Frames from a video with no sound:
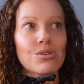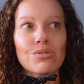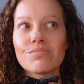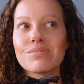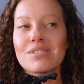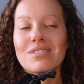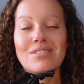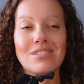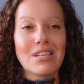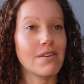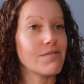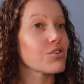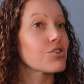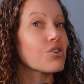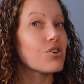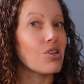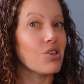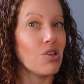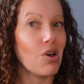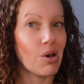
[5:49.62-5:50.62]
7
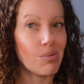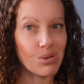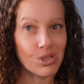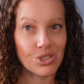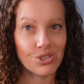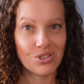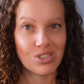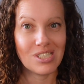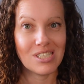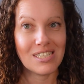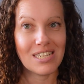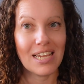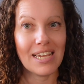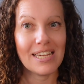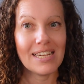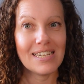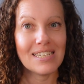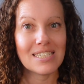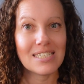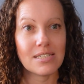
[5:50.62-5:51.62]
kilometers a
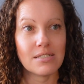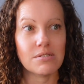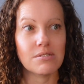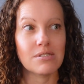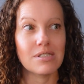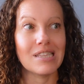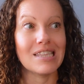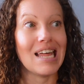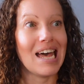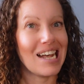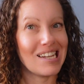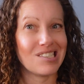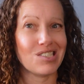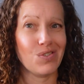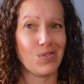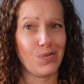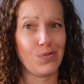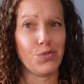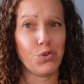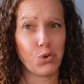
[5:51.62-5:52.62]
day to last
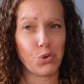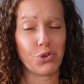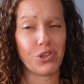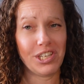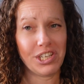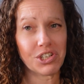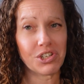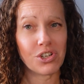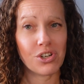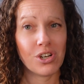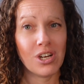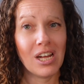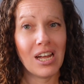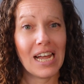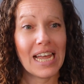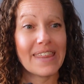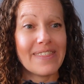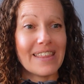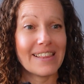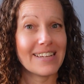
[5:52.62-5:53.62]
a full year.
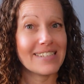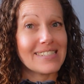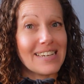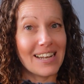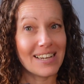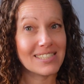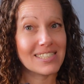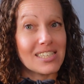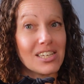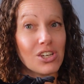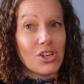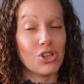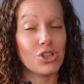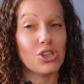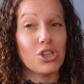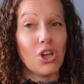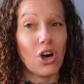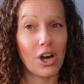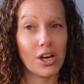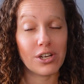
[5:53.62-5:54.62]
I think that's asking a
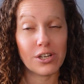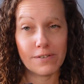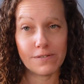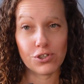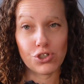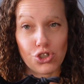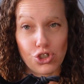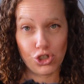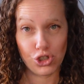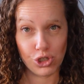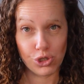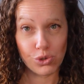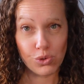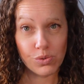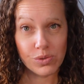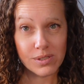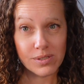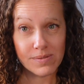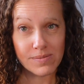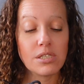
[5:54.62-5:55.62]
lot of a
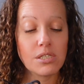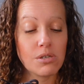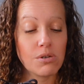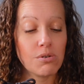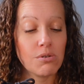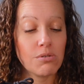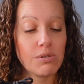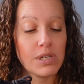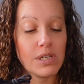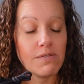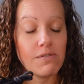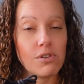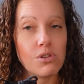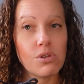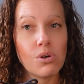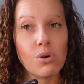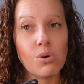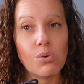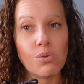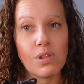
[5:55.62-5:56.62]
shoe. So even
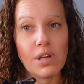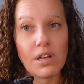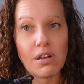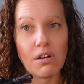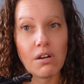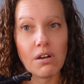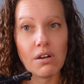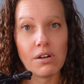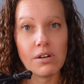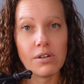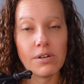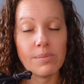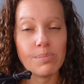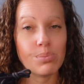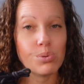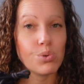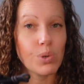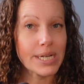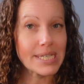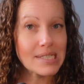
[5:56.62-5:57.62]
though they are
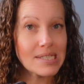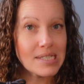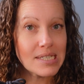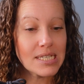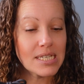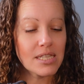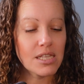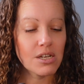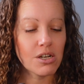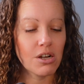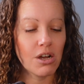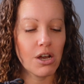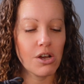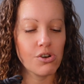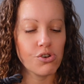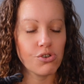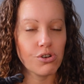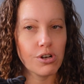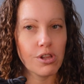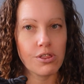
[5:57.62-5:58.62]
pricey, they're
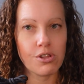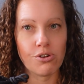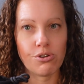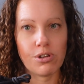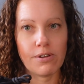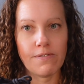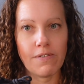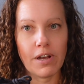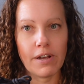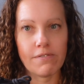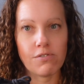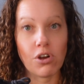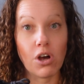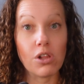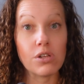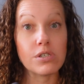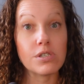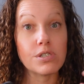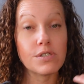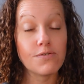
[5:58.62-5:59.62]

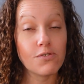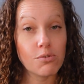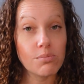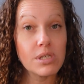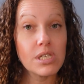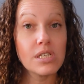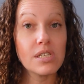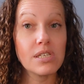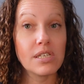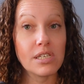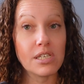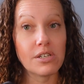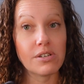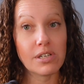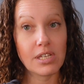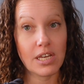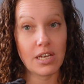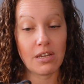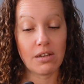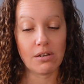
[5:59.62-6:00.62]
$135 for me here
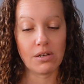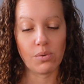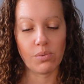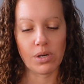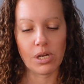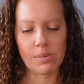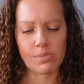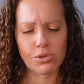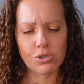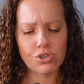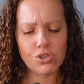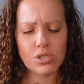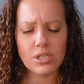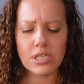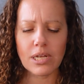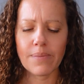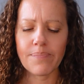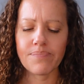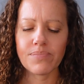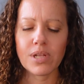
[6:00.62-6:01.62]
in Canada when I purchased
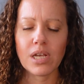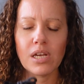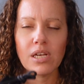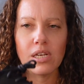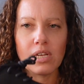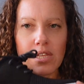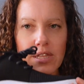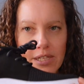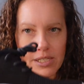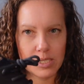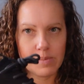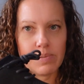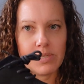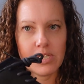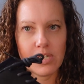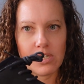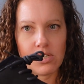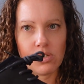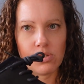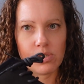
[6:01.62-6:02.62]
them. This
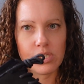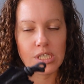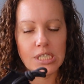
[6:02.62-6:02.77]
particular